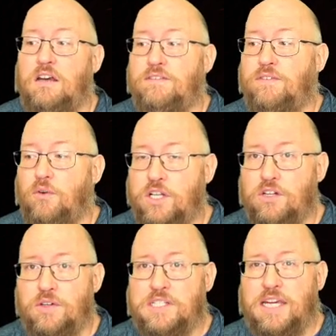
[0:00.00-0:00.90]
40
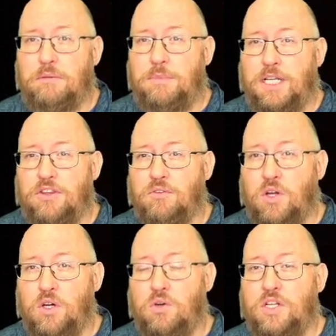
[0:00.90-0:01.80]
degrees kind of middle of the
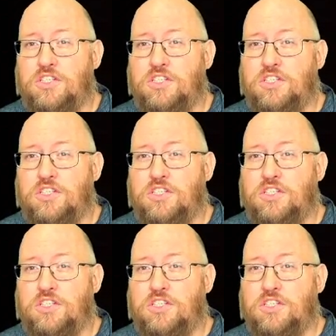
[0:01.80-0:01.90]
road.